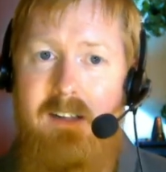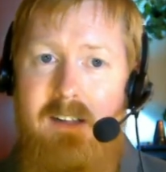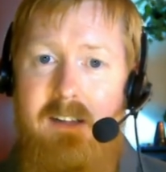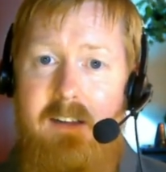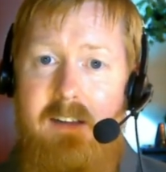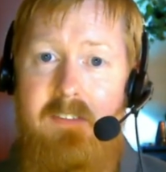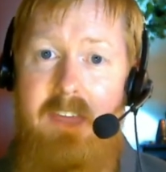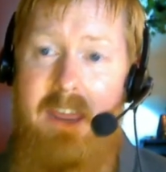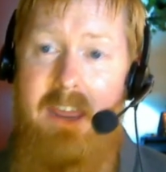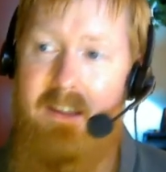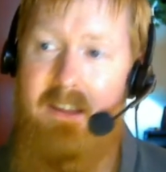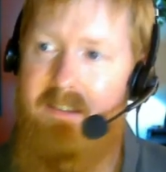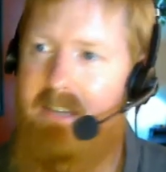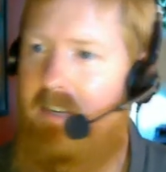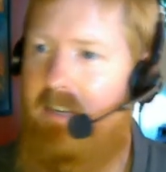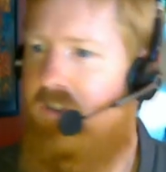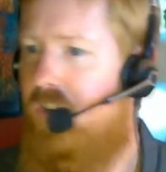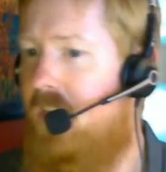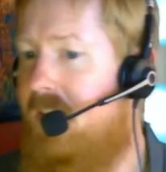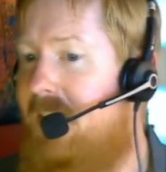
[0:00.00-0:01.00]
they
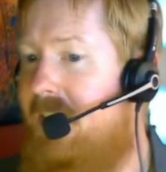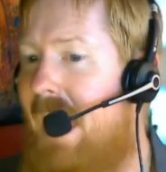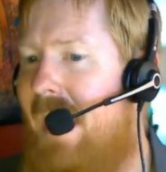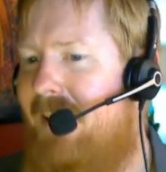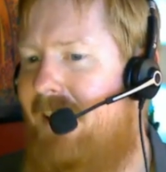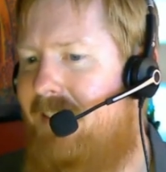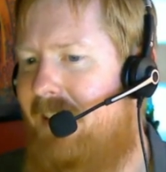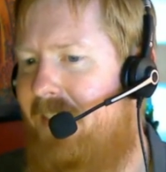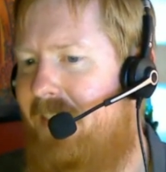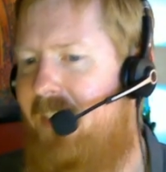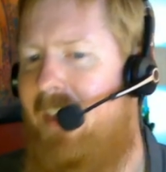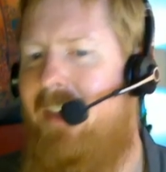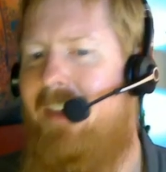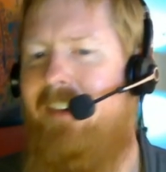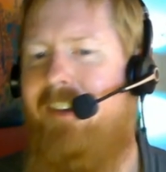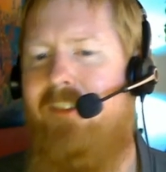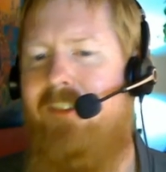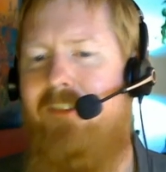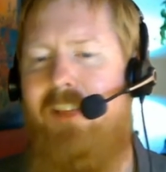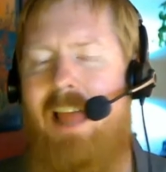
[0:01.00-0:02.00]
intentionally tanked at the end
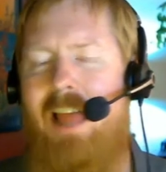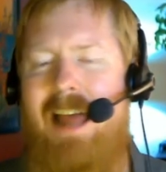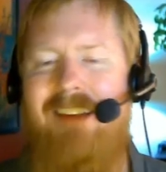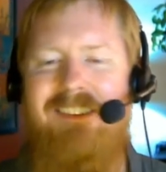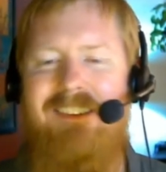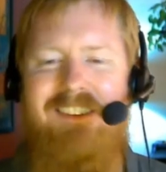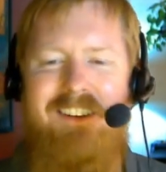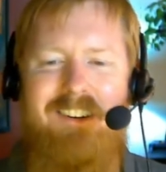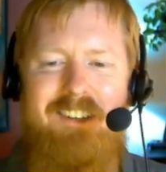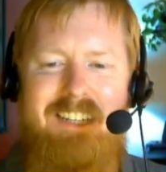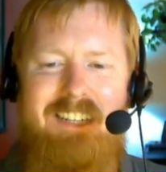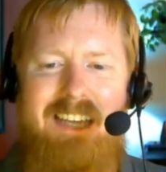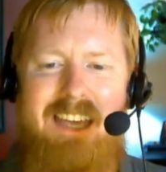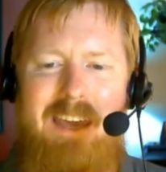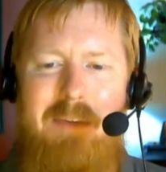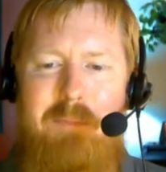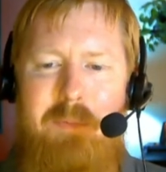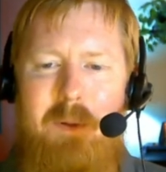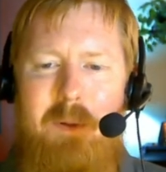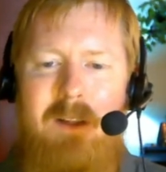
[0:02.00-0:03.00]
of last year to keep
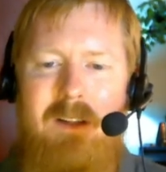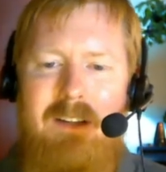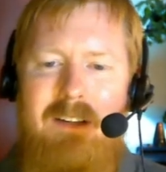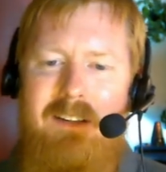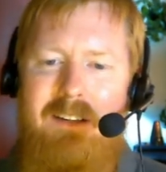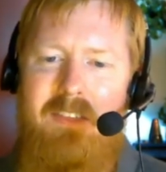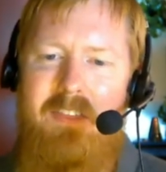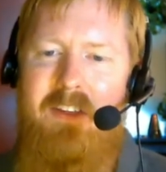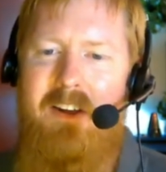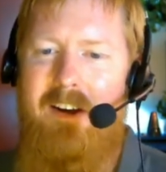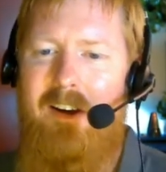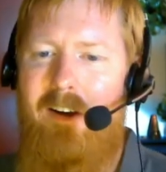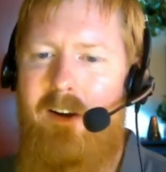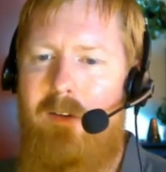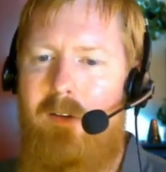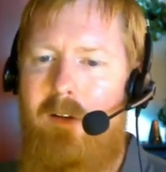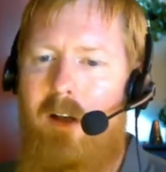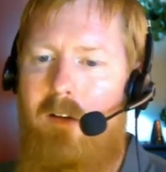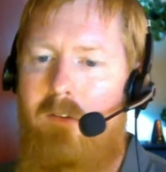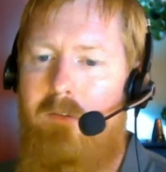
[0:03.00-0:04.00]

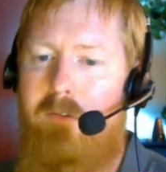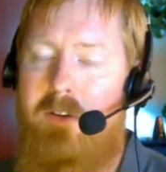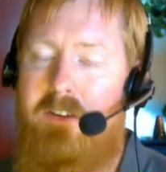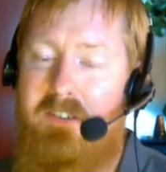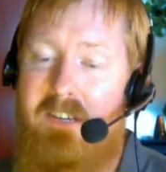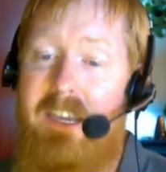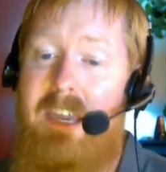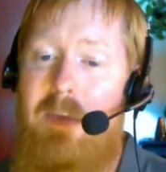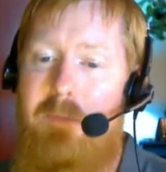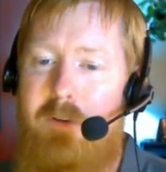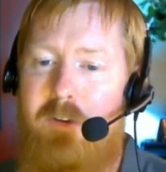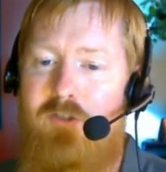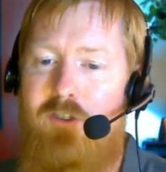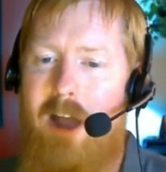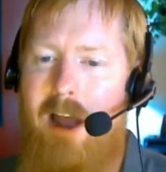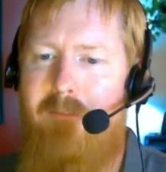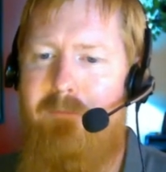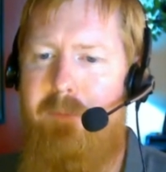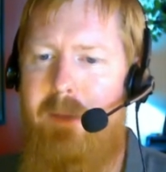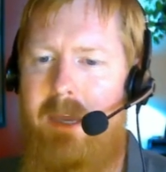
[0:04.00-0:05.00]
a draft
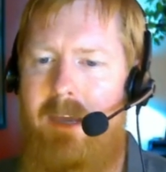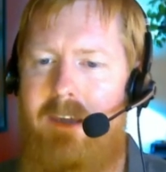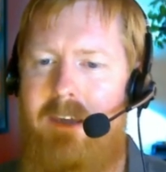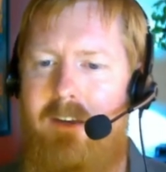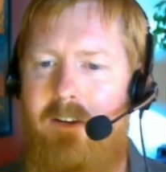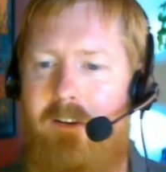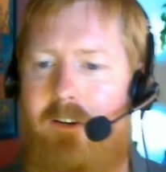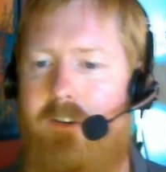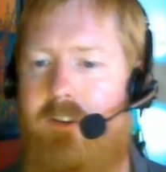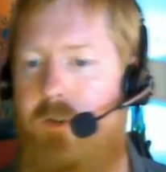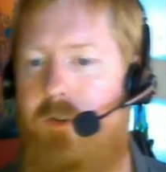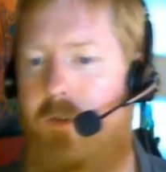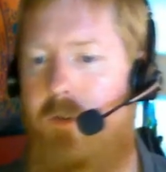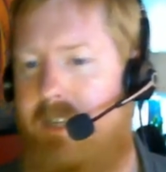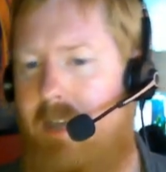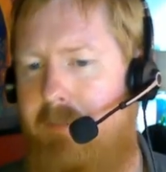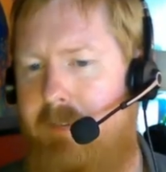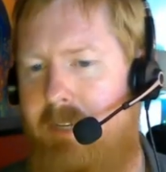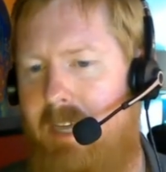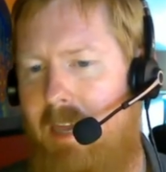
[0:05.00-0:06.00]
pick or to attempt
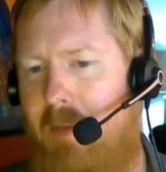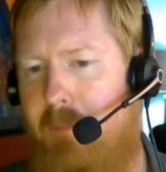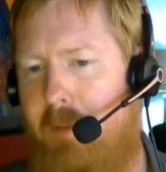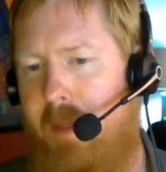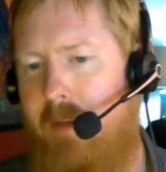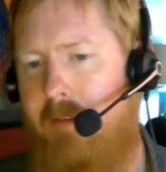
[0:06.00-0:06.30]
to keep it.